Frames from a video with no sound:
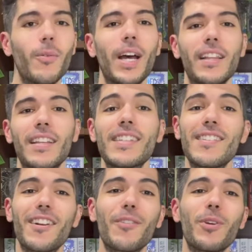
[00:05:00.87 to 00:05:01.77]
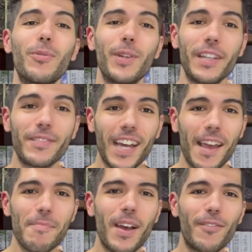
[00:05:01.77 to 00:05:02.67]
Well, starting with Wheel of
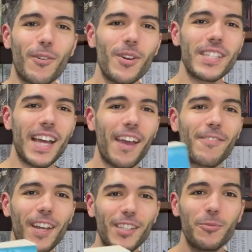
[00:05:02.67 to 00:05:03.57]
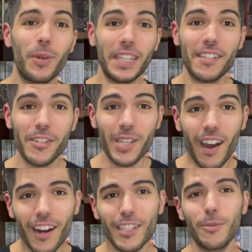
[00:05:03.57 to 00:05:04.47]
Time, of course, I finished Winter's
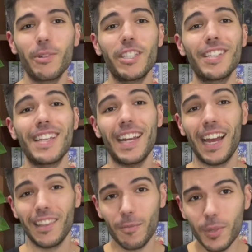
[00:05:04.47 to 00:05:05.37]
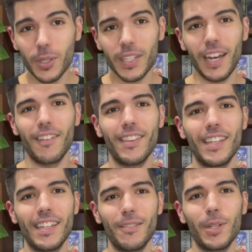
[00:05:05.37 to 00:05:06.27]
Heart, which is the ninth book of
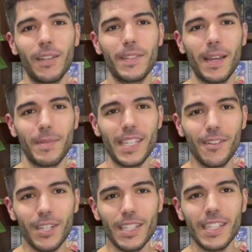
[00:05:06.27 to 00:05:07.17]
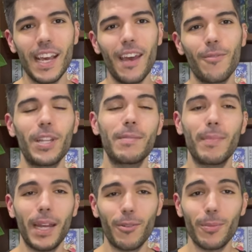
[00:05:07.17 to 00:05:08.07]
the Wheel of Time series, written
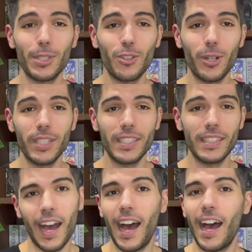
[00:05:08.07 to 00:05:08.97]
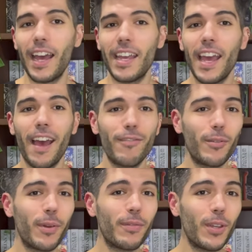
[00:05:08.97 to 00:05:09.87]
by Robert Jordan. I have a
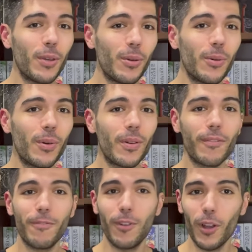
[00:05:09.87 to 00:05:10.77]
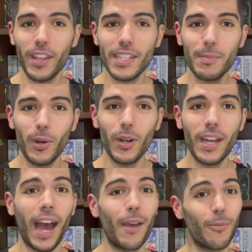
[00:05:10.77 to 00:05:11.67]
review for this book,
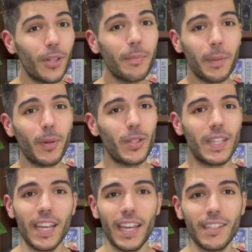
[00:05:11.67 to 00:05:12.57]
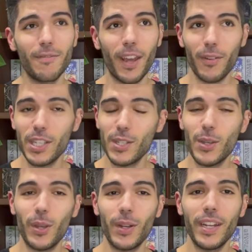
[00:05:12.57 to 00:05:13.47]
I will be posting it very
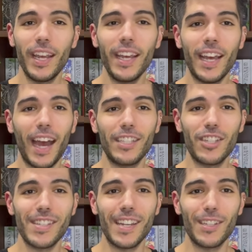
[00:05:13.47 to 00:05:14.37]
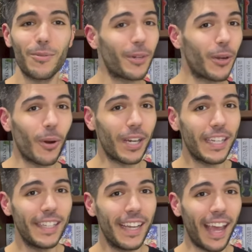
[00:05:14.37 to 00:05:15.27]
soon. I just need to record
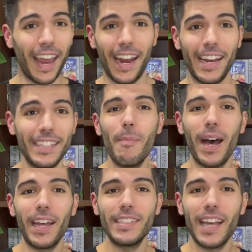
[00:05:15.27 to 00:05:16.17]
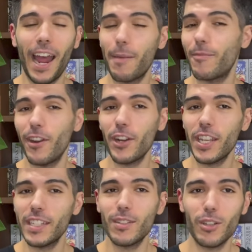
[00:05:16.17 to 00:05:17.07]
it and edit, but I'm very
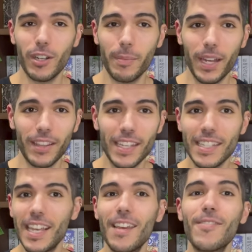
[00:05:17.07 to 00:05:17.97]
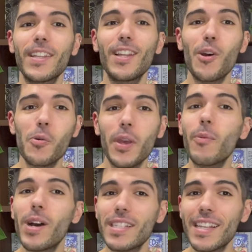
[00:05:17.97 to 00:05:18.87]
keen to talk about this, even though
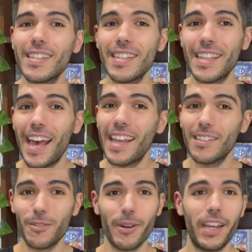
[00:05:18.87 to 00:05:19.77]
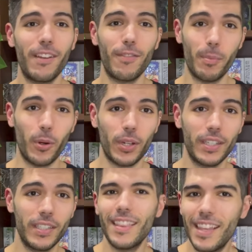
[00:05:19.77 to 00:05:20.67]
it wasn't that great of a
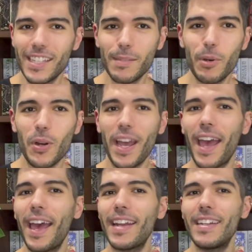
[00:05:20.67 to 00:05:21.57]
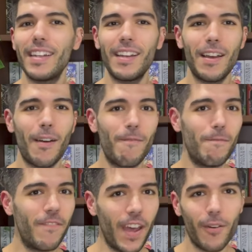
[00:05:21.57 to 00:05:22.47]
book. This book had a
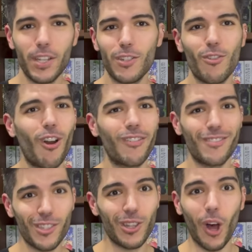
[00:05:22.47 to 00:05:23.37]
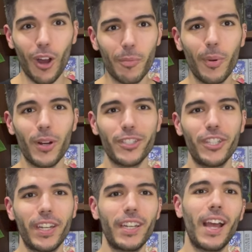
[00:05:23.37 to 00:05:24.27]
very strong slog
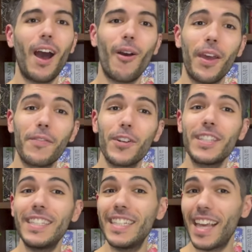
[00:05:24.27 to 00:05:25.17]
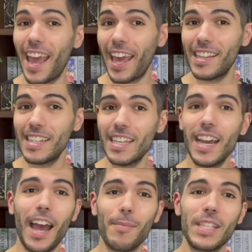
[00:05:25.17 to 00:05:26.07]
portion, however the
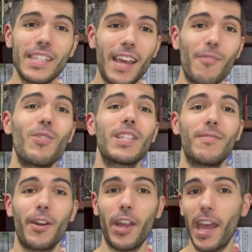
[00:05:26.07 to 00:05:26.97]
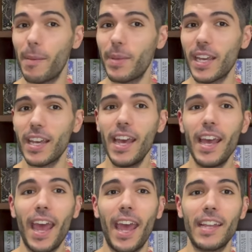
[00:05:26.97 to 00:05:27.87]
ending, I must say, was very epic,
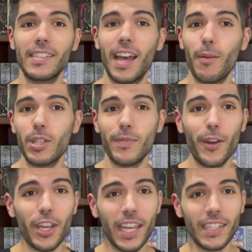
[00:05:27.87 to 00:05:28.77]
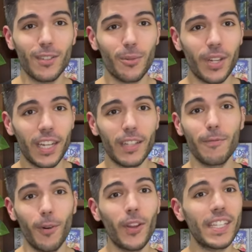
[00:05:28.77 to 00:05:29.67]
and I was very keen to read it
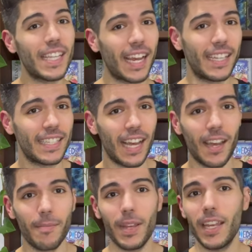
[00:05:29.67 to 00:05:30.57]
for the second time.